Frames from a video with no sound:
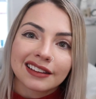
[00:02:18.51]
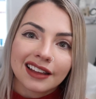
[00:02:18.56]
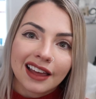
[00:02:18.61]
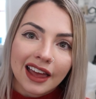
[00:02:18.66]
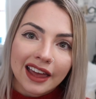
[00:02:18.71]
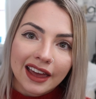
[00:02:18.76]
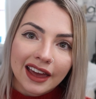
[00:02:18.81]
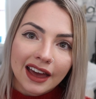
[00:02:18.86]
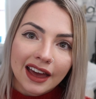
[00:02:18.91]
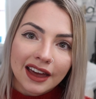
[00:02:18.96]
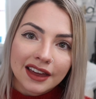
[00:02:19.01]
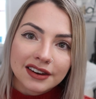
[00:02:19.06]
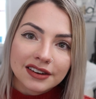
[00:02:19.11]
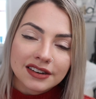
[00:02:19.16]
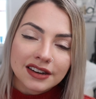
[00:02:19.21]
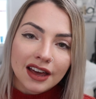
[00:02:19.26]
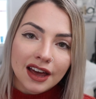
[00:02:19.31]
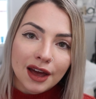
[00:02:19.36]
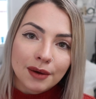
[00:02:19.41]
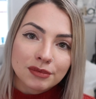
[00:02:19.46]

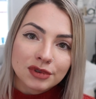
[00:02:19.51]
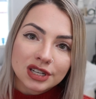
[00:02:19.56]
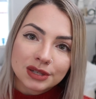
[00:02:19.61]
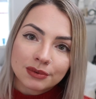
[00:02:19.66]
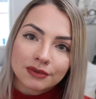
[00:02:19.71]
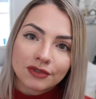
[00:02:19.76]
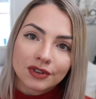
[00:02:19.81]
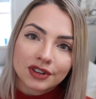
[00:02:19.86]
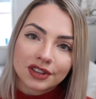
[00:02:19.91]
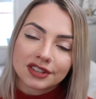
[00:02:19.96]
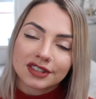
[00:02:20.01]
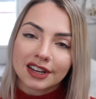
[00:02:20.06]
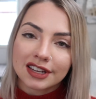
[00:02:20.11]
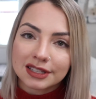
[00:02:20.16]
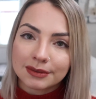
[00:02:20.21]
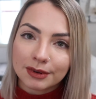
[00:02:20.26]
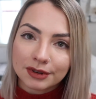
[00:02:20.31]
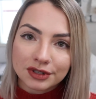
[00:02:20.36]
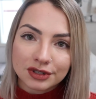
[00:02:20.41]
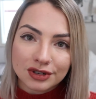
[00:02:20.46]
and just before the
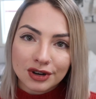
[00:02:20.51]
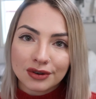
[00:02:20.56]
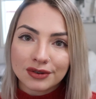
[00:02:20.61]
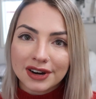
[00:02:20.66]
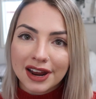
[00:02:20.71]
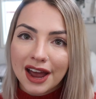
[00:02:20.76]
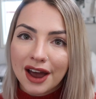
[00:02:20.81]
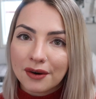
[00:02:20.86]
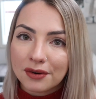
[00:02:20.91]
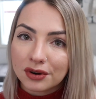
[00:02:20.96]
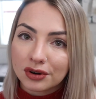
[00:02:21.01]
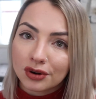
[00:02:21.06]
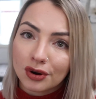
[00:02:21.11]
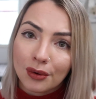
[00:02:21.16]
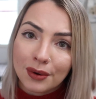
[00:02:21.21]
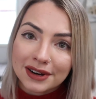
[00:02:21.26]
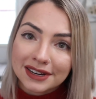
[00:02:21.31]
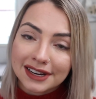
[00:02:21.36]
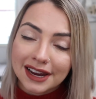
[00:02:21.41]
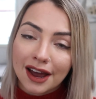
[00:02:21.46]
sun's about to go down or
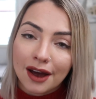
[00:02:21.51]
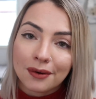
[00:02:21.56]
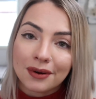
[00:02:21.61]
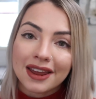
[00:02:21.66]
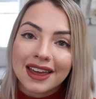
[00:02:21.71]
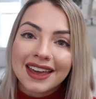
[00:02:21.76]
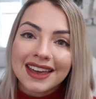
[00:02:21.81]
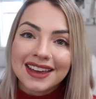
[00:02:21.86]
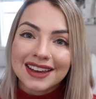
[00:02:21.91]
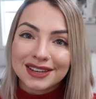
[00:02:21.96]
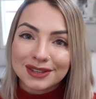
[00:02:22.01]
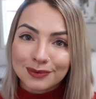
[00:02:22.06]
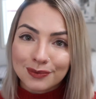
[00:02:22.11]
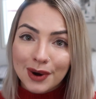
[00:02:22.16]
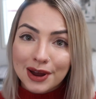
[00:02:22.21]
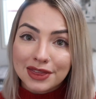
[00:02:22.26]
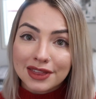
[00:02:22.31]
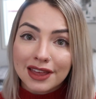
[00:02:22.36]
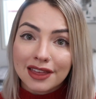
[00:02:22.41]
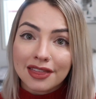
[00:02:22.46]
going down is
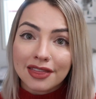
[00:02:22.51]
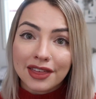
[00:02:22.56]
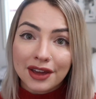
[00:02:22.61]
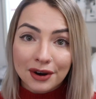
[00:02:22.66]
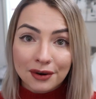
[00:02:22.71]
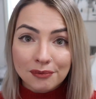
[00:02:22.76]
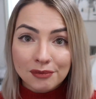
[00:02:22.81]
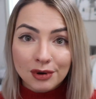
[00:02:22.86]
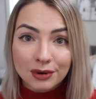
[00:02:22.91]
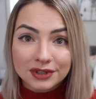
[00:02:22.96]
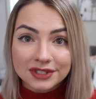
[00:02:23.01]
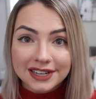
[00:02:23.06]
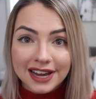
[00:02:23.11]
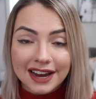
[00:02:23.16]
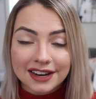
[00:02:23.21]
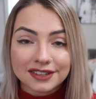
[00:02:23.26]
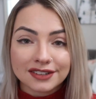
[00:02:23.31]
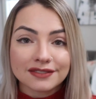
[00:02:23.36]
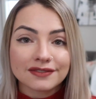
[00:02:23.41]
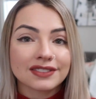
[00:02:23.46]
when they're most
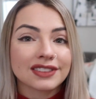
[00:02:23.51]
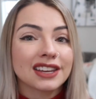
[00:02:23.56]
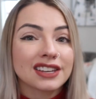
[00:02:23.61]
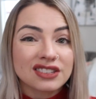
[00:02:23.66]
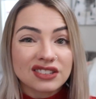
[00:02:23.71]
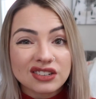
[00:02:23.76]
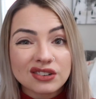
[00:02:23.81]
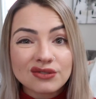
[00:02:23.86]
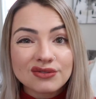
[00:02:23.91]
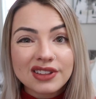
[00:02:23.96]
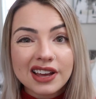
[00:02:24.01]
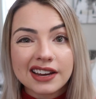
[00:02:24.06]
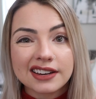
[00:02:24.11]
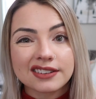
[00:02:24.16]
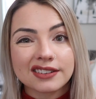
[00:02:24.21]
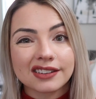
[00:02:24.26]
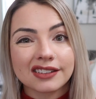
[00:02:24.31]
active. They do like to